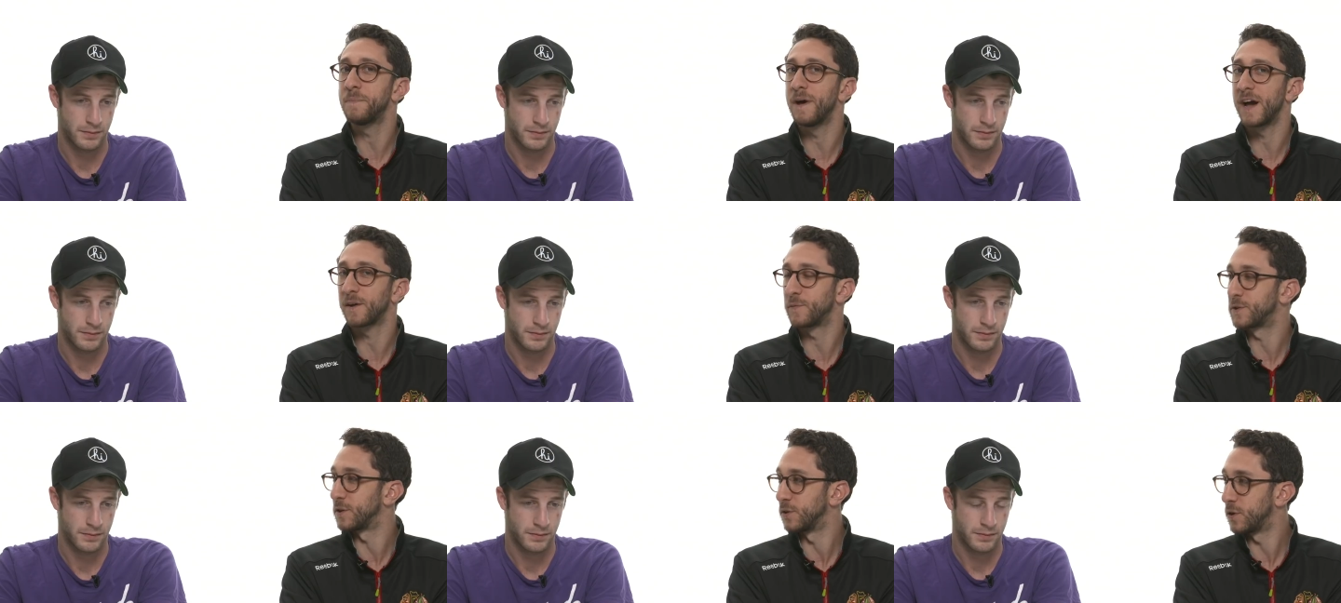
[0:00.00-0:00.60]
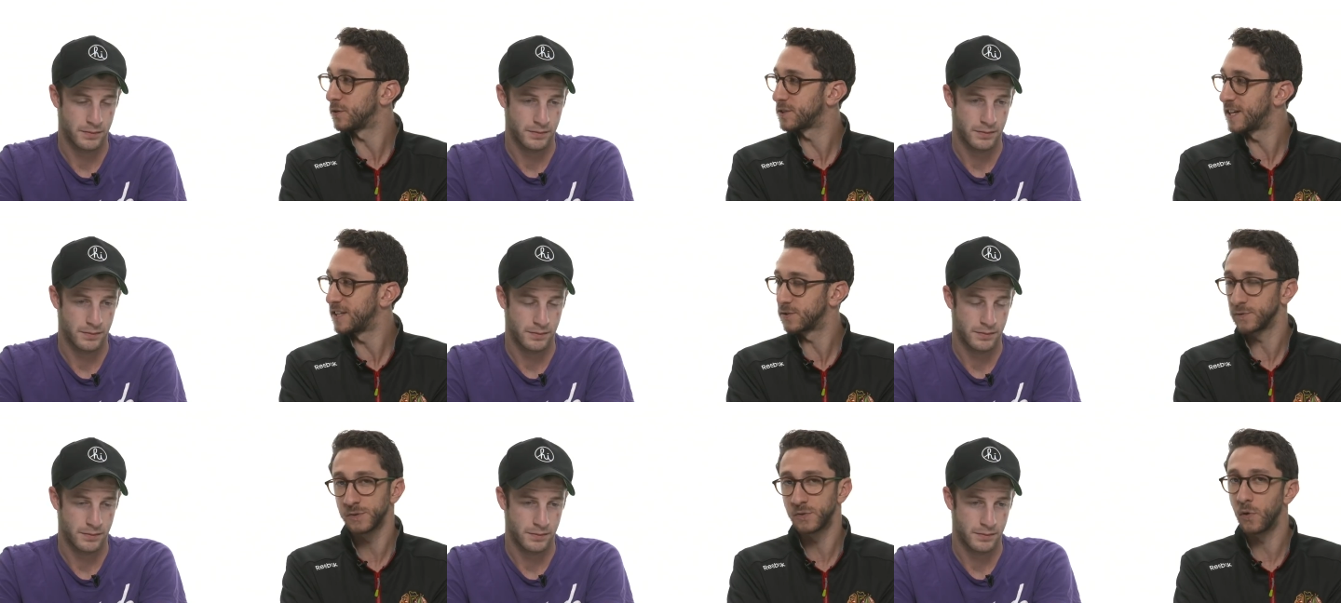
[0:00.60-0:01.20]
Speaker 1: back with the Los
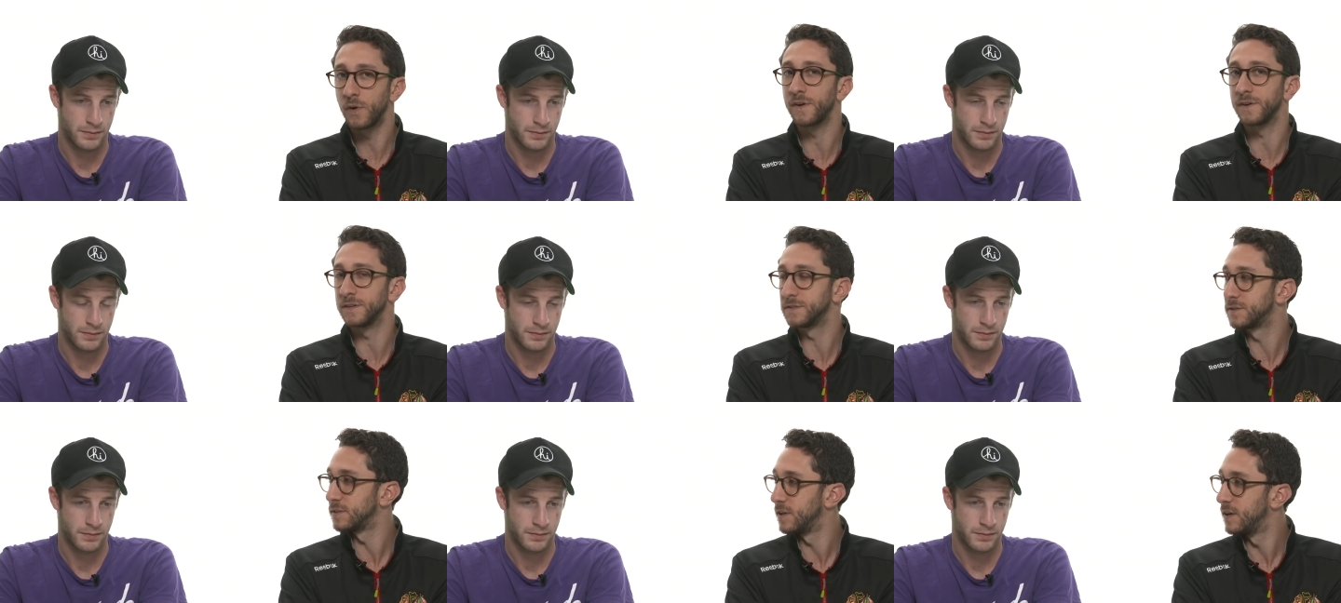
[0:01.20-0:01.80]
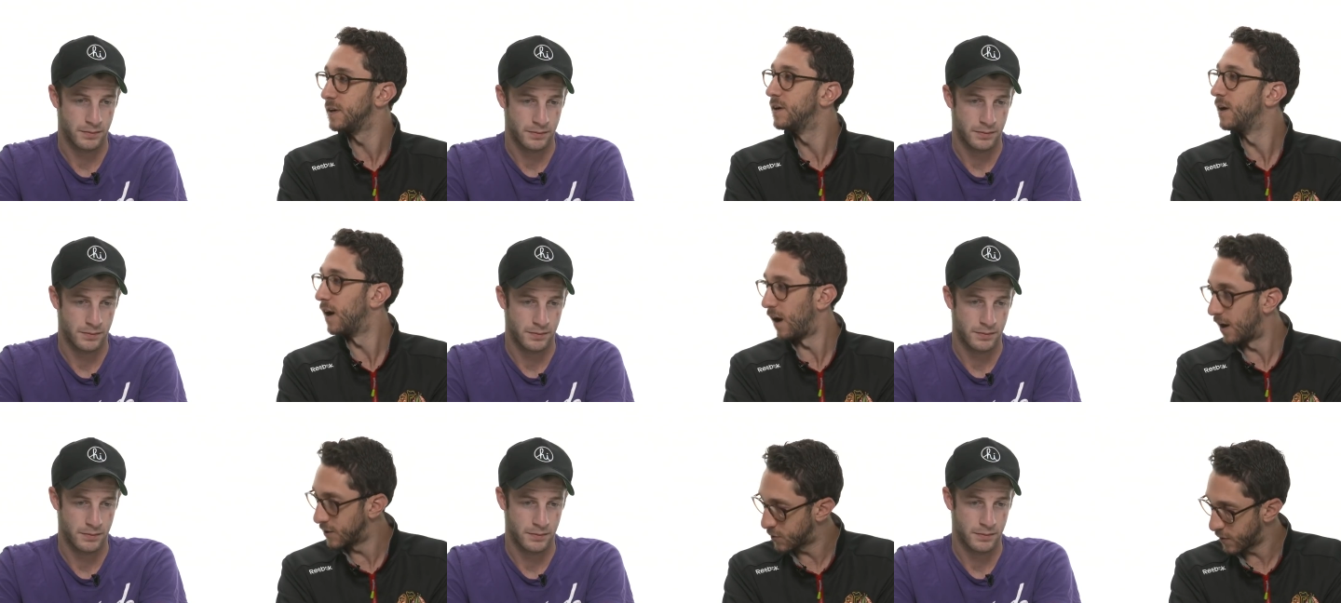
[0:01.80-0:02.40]
Angeles Doyers,
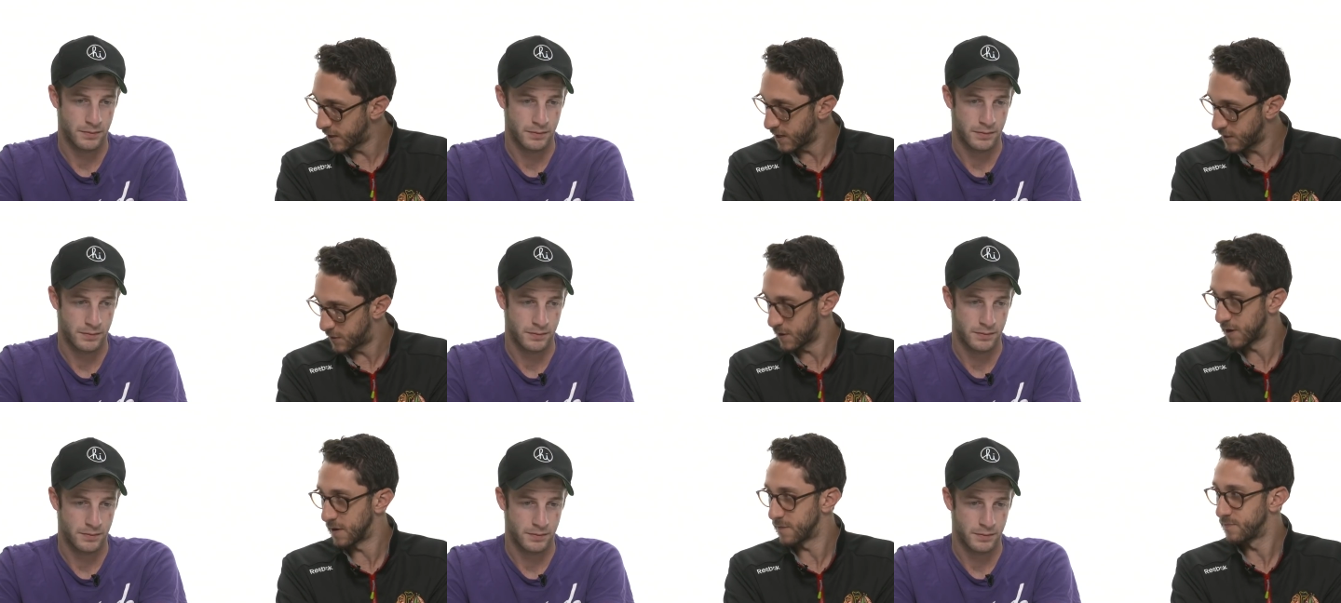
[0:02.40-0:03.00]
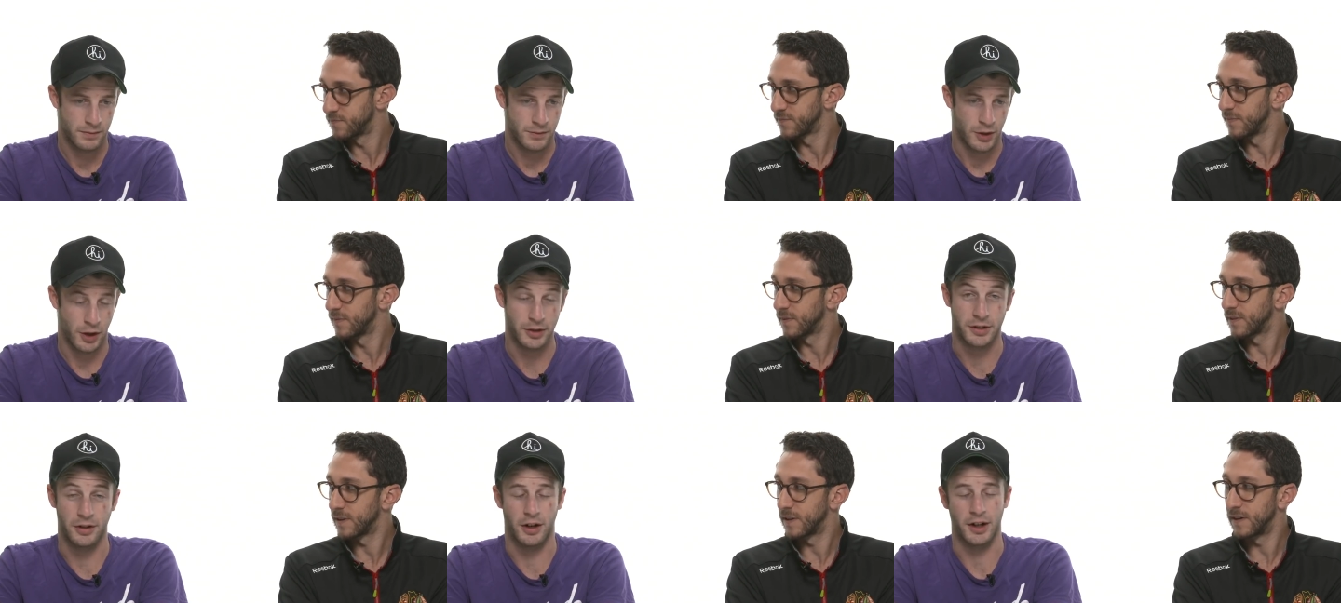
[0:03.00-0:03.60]
Andre Ethier.
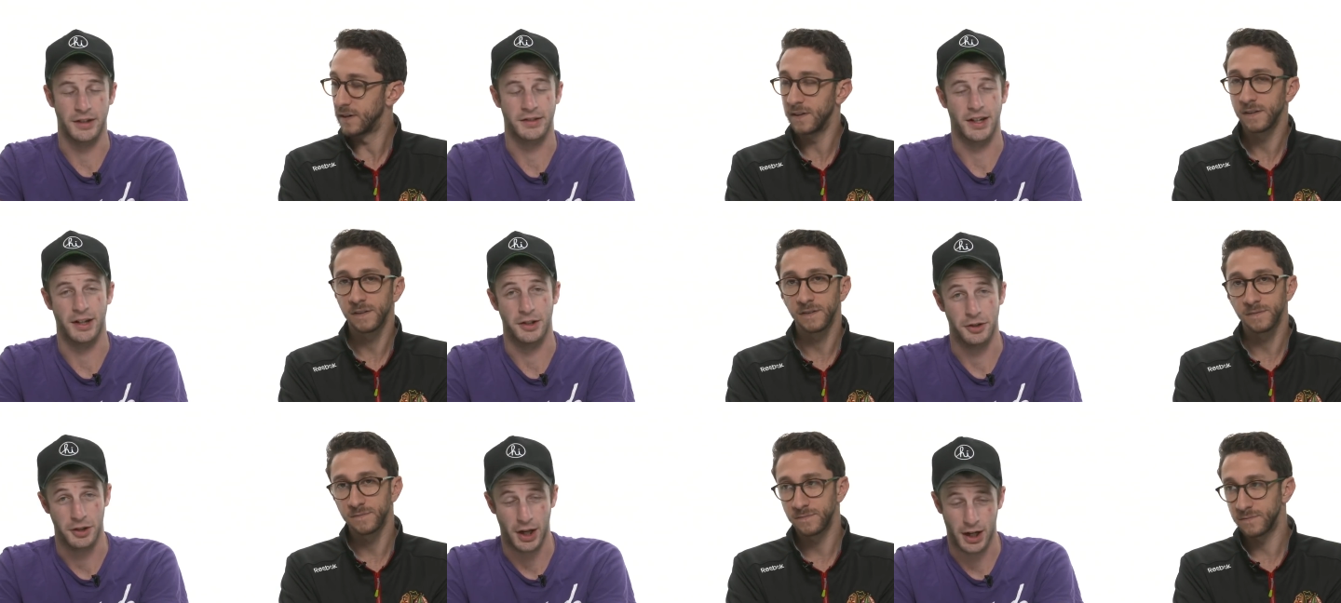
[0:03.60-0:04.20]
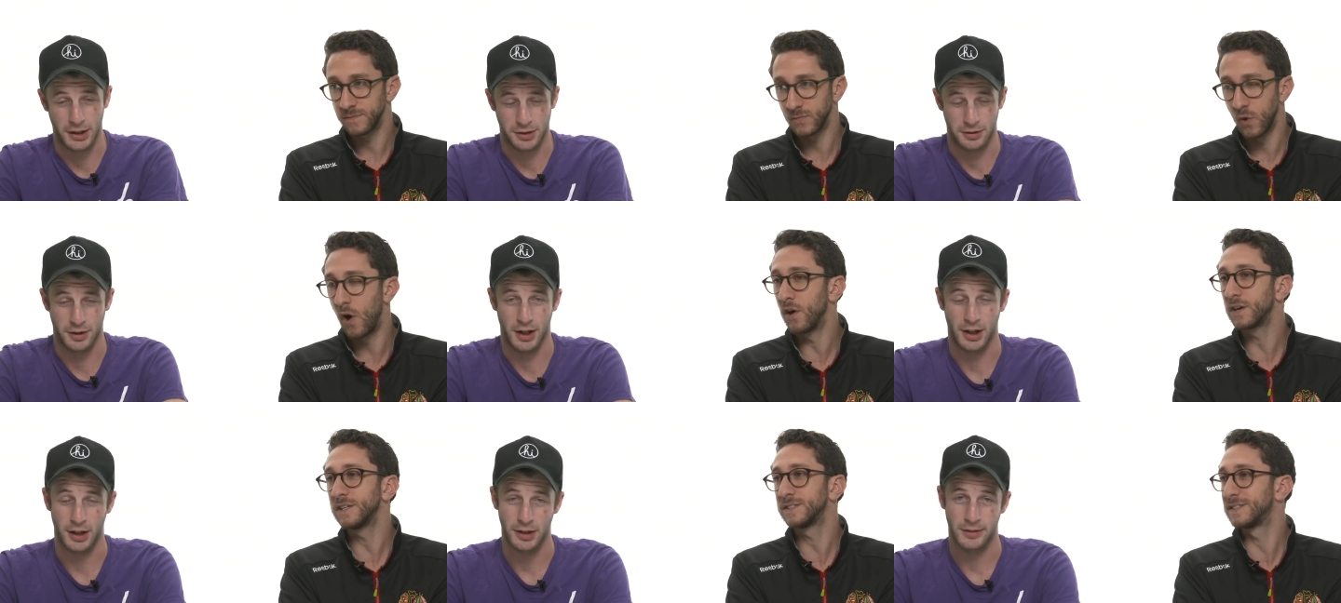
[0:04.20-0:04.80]
It was the longest tenure Dodgers.
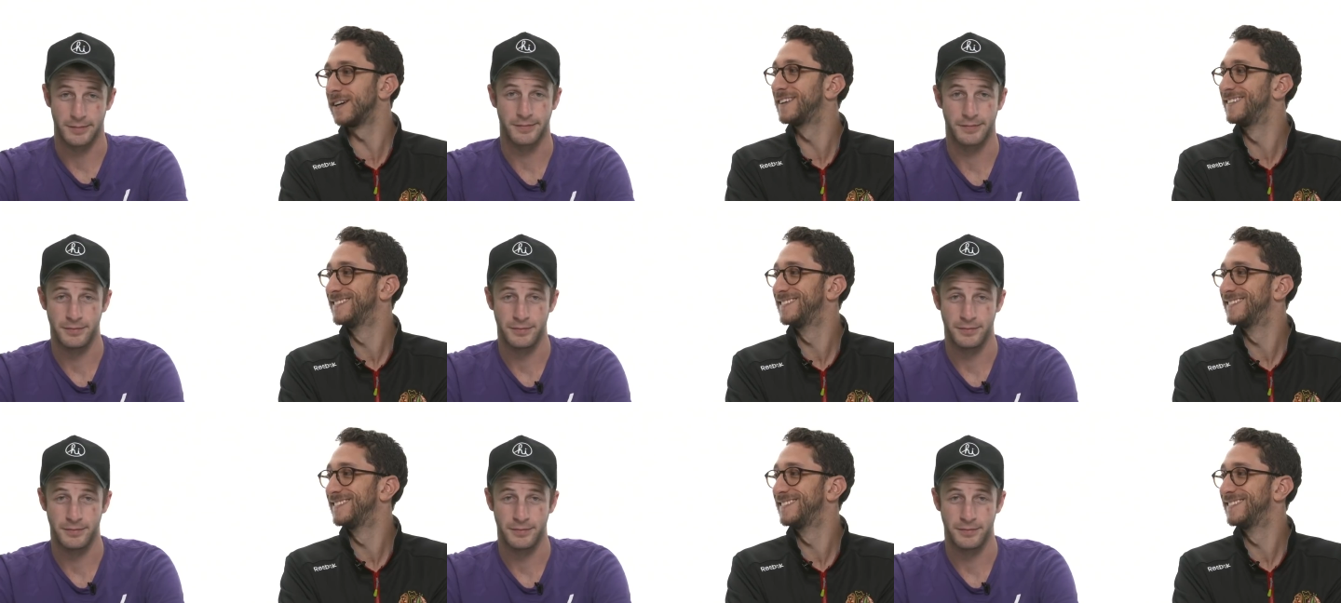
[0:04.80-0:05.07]
Longest.